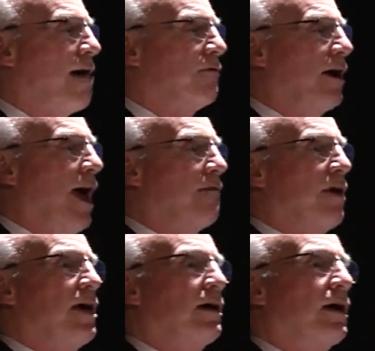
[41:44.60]
have
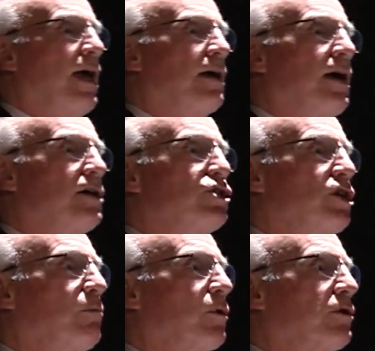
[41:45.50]
a
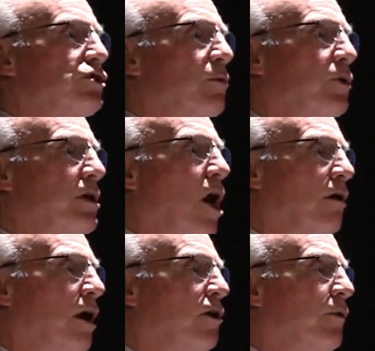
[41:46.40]
ship or a submarine
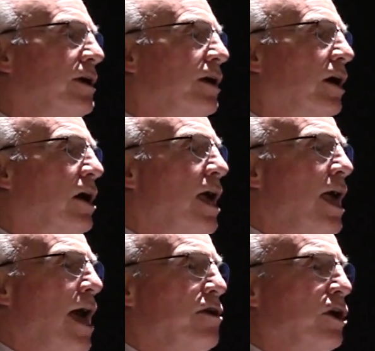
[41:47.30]
on radar,
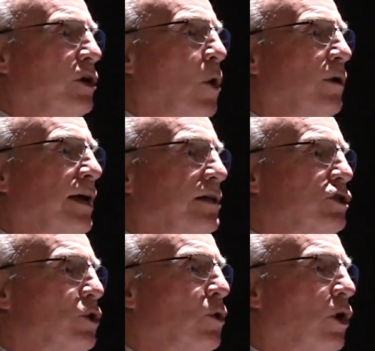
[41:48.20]
and you can only get
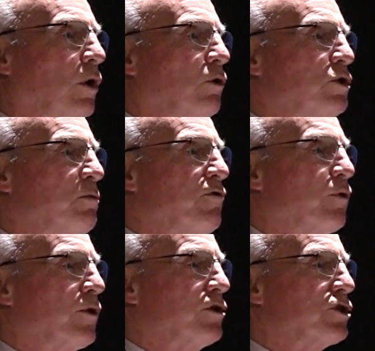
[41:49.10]
so close
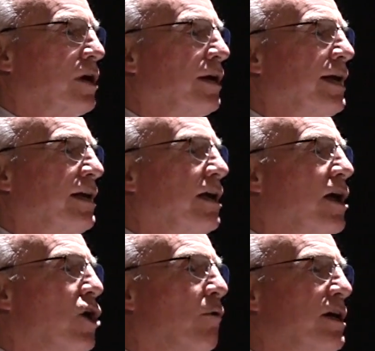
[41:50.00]
before you start
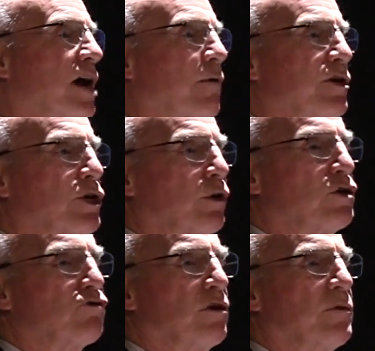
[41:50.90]
getting radar
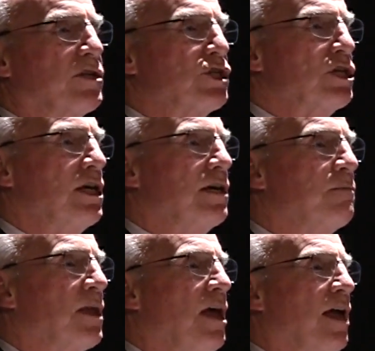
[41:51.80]
returns from the
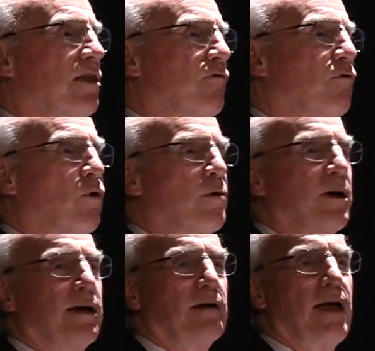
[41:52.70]
sea that form
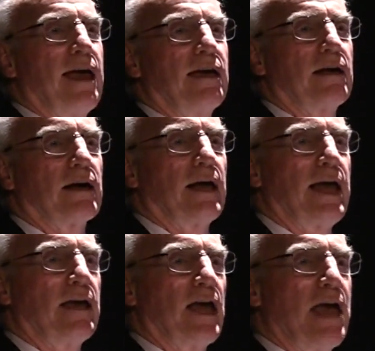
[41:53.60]
a
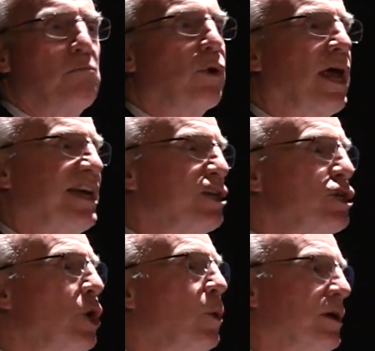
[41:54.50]

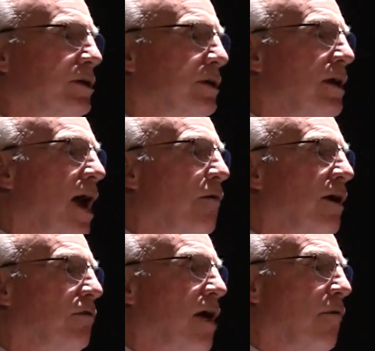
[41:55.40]
blind donut
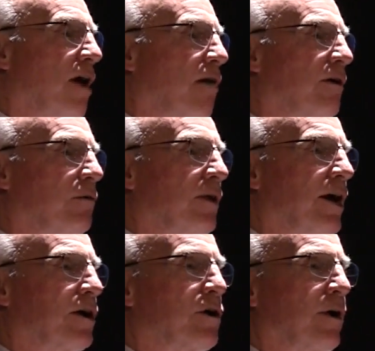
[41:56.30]
around the
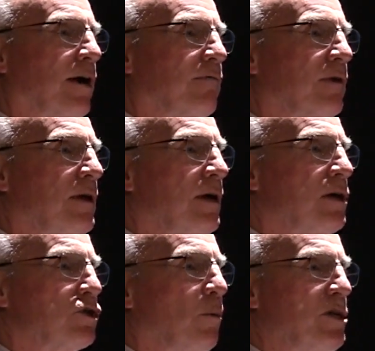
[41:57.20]
aircraft.
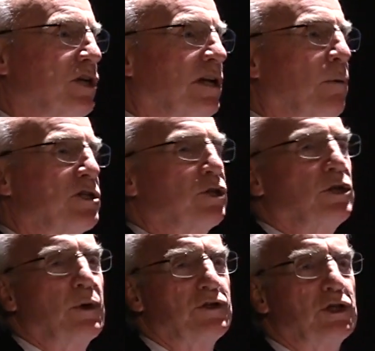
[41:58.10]
So basically what you
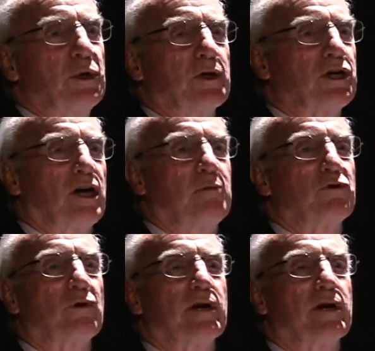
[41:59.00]
do is you do a timed